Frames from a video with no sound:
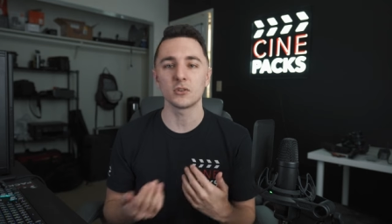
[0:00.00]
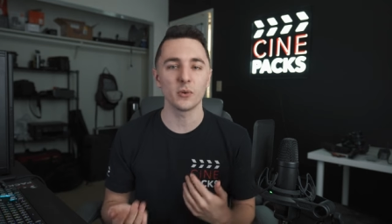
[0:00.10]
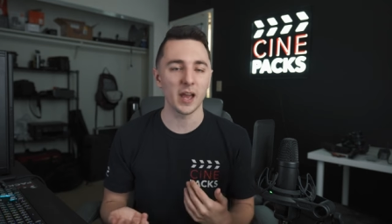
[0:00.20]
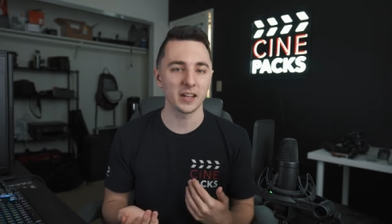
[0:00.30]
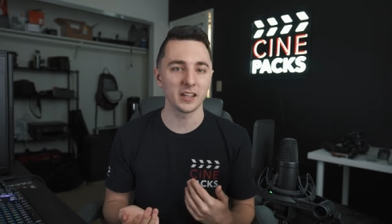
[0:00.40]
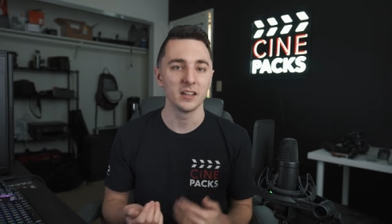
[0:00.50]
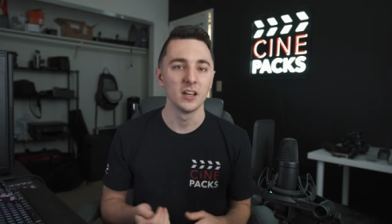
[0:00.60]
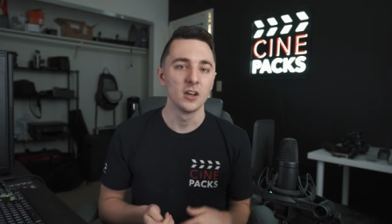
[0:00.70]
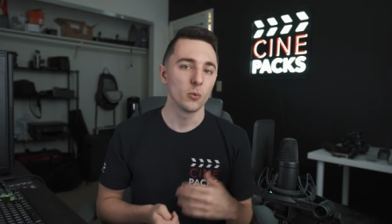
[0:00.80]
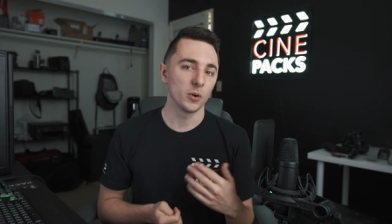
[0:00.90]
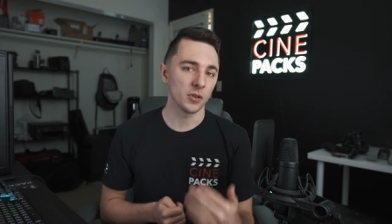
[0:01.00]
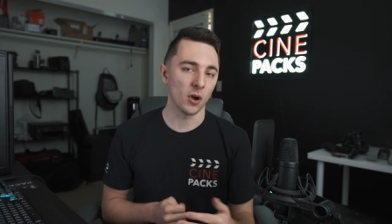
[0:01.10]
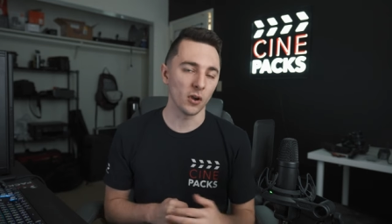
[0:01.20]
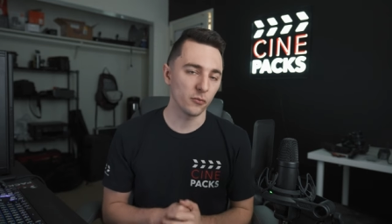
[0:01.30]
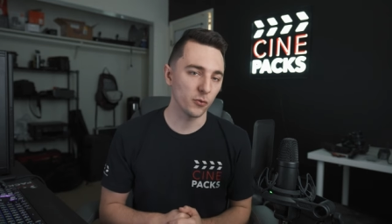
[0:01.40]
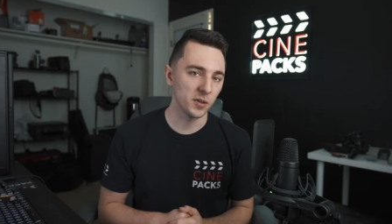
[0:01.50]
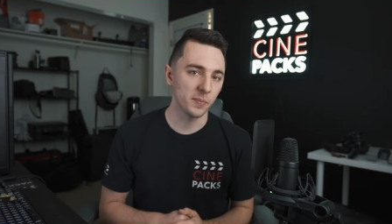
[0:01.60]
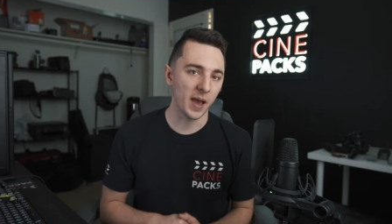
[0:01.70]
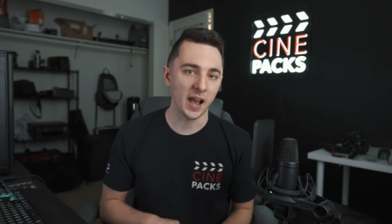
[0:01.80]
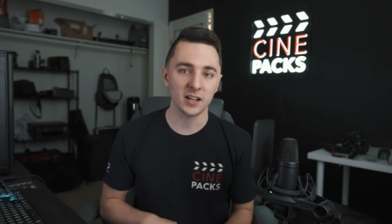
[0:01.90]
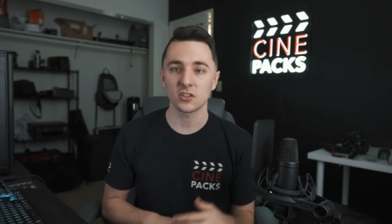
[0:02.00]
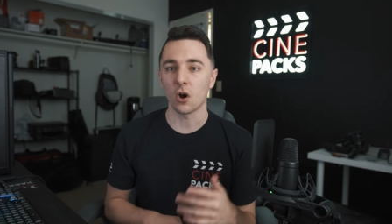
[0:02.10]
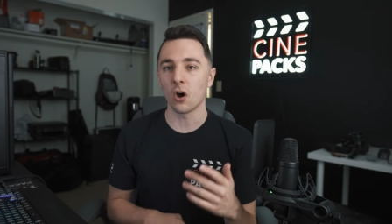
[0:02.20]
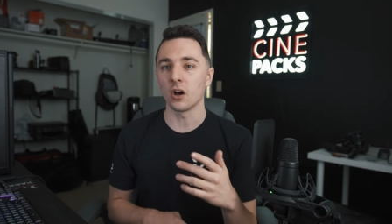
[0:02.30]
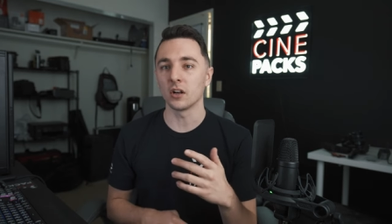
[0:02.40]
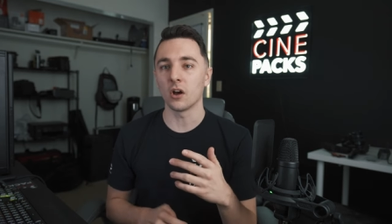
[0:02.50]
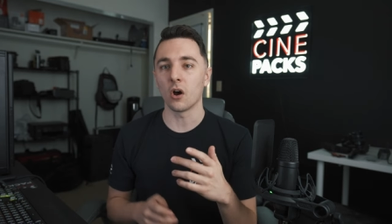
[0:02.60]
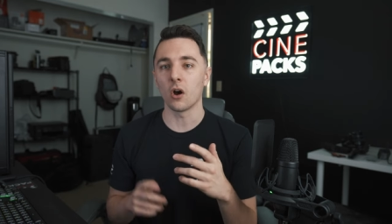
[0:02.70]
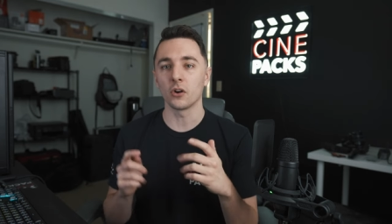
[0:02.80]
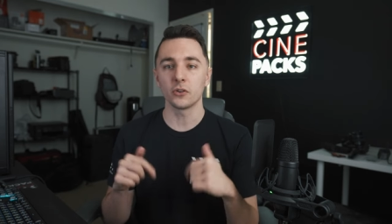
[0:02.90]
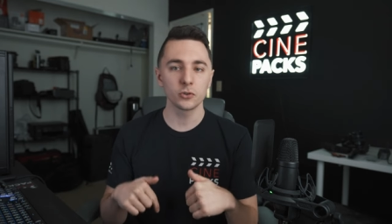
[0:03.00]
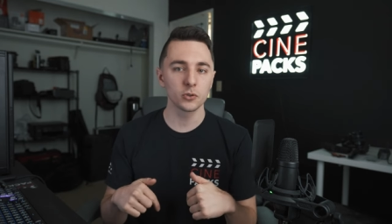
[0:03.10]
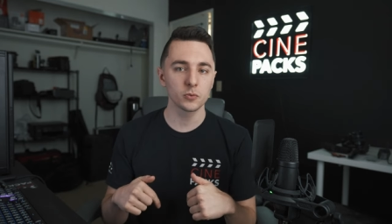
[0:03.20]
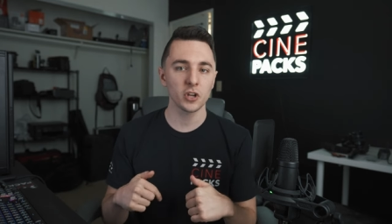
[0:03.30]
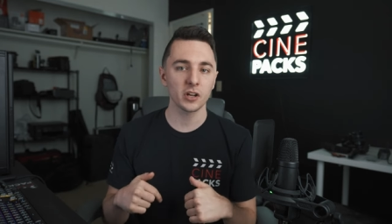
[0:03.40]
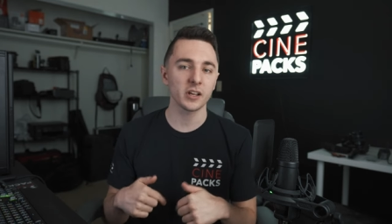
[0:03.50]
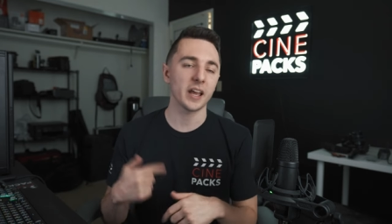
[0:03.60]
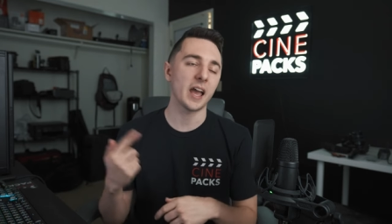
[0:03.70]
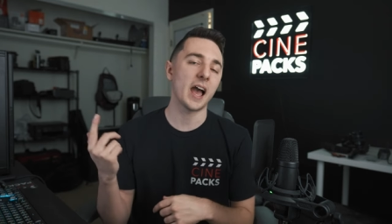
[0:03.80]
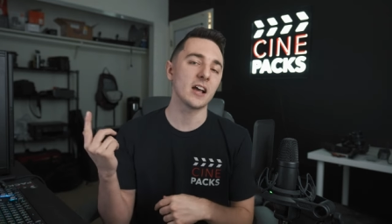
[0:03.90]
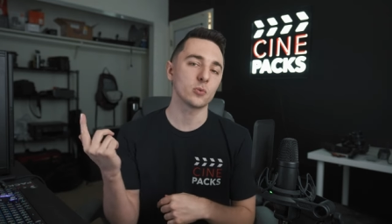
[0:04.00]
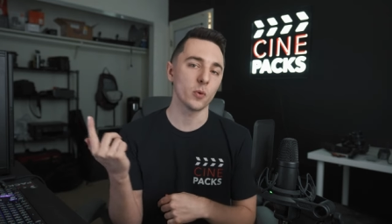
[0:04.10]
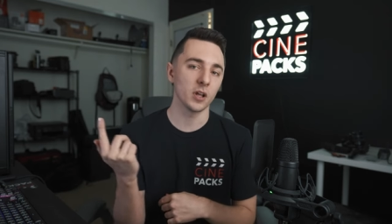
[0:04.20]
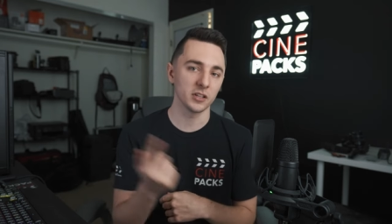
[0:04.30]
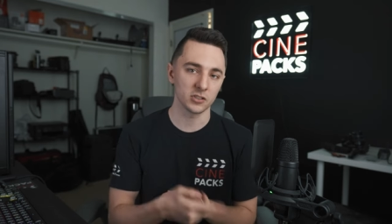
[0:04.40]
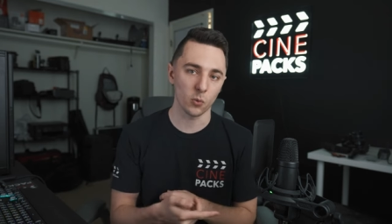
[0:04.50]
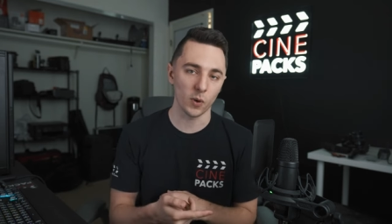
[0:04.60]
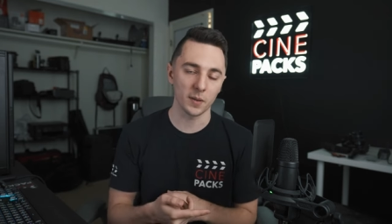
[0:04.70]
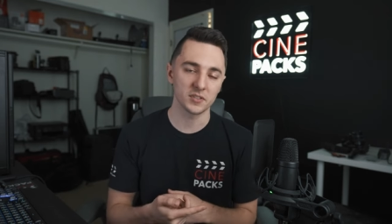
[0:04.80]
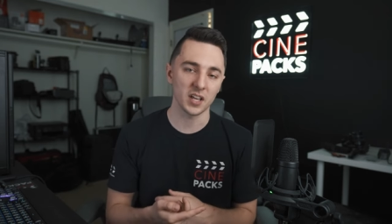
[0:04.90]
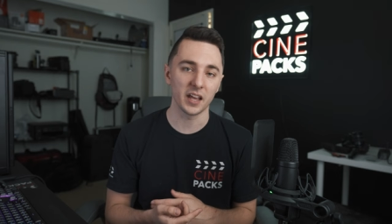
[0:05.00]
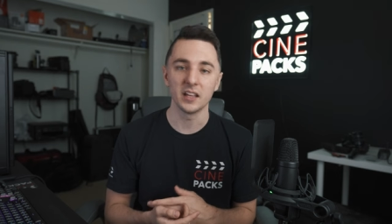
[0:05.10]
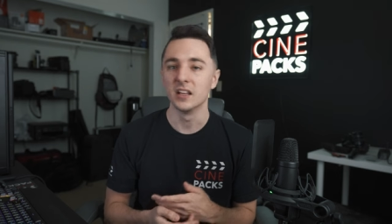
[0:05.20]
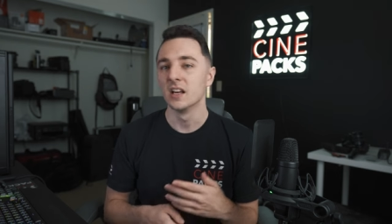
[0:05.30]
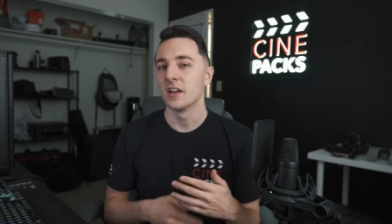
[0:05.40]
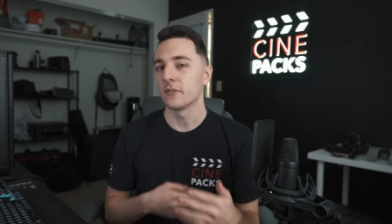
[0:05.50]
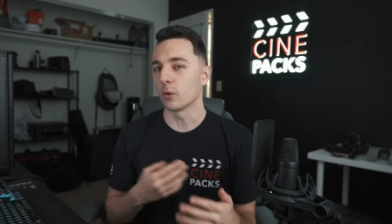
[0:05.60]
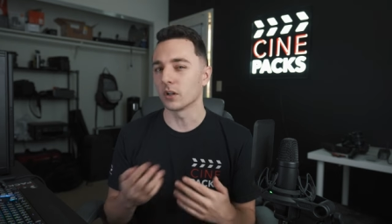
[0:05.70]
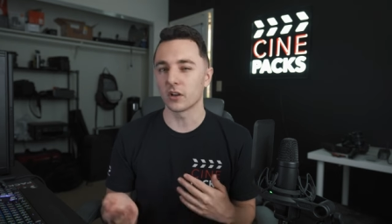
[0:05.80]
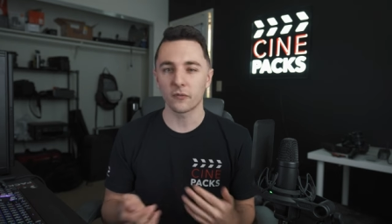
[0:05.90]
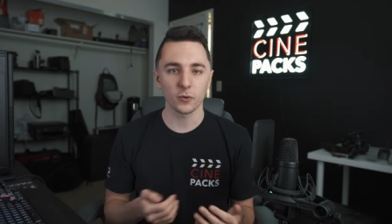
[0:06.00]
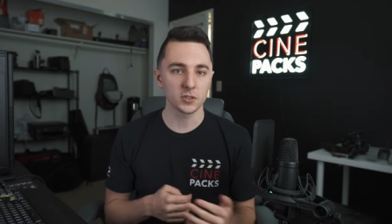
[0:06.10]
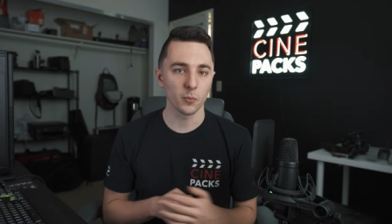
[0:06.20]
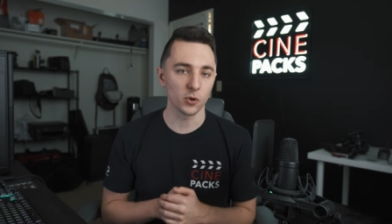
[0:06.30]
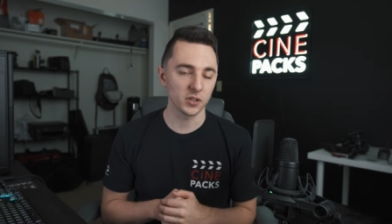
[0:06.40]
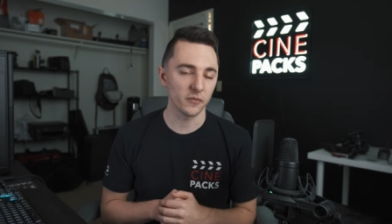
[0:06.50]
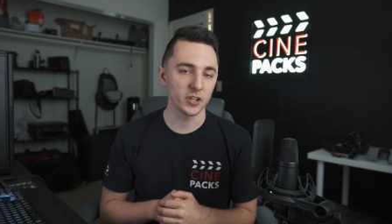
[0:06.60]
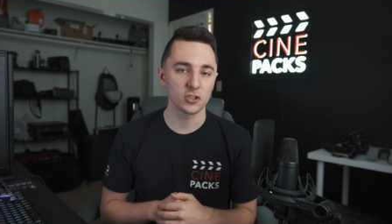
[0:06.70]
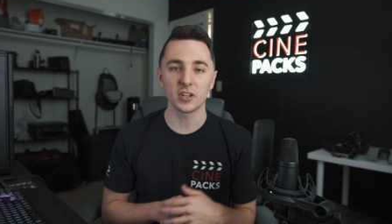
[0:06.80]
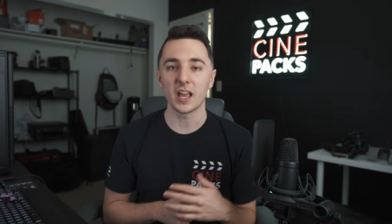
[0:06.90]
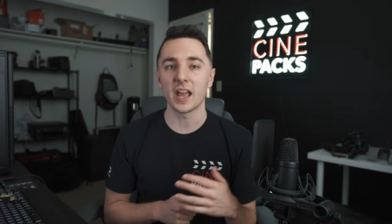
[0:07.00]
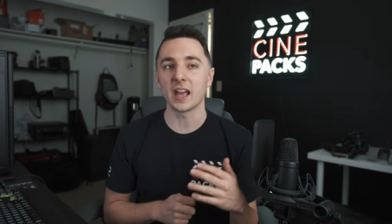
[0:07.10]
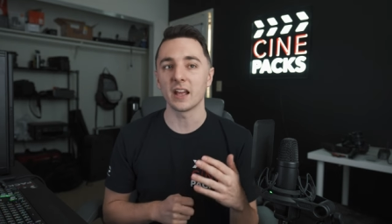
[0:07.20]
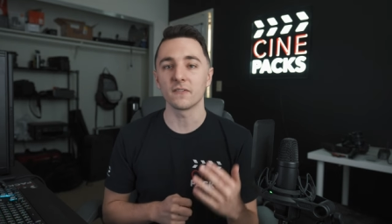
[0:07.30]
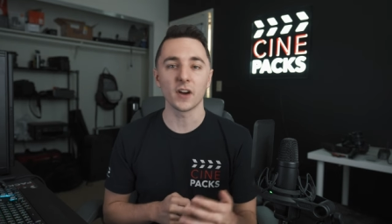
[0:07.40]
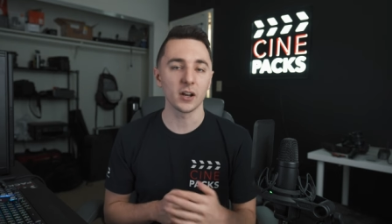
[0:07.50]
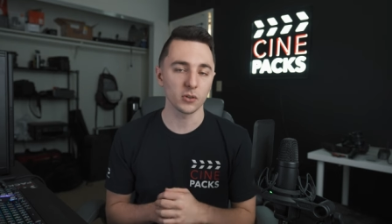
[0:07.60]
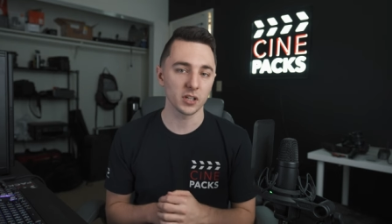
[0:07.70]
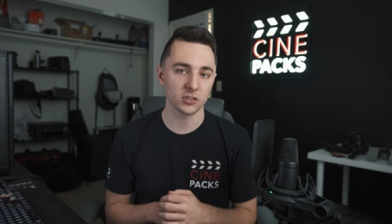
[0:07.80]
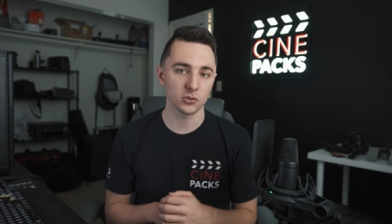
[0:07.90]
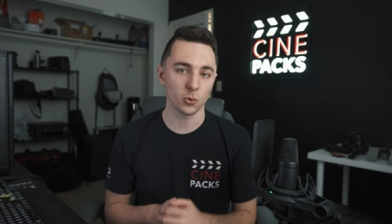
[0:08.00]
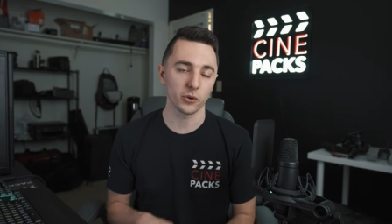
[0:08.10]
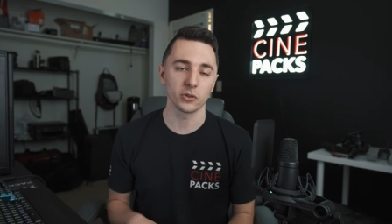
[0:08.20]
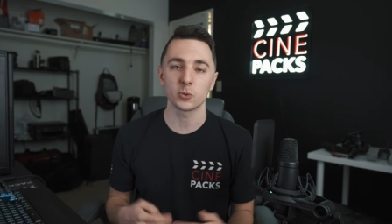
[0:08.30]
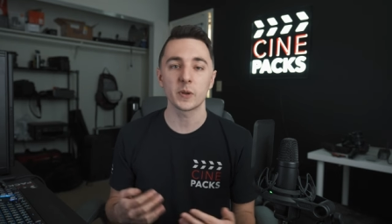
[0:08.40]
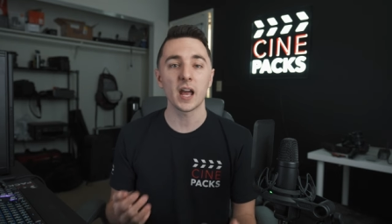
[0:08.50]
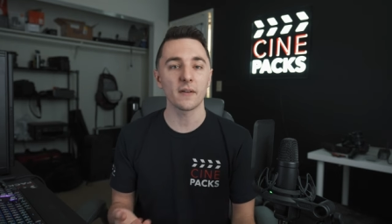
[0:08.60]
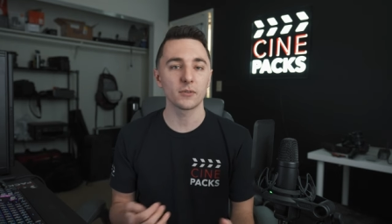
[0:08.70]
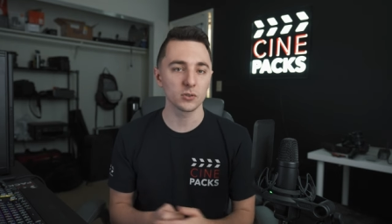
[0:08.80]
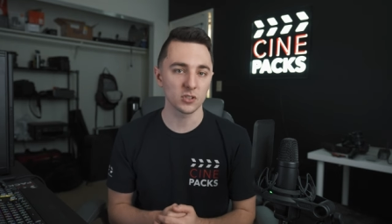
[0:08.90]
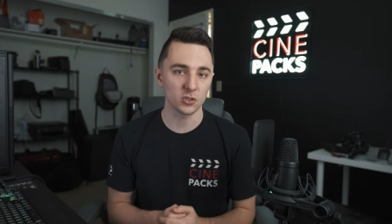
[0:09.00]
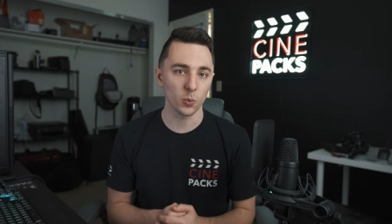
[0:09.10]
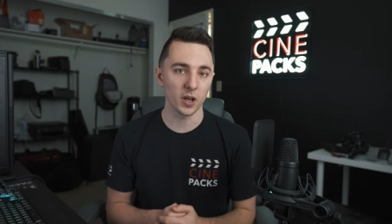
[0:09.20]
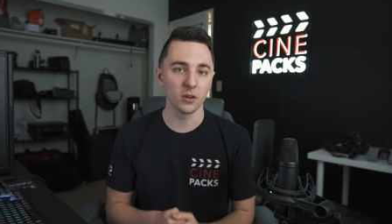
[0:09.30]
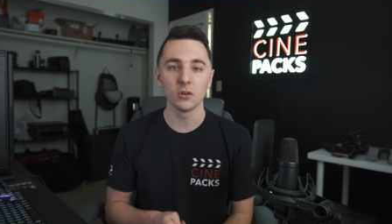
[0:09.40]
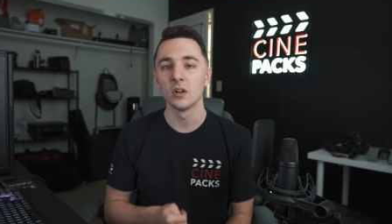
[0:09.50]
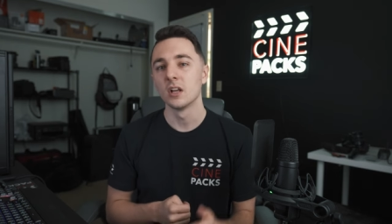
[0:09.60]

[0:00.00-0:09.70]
to edit with our free packs on our YouTube channel as well as our website. If you want to look for some more DaVinci and Final Cut tutorials, we have those as well,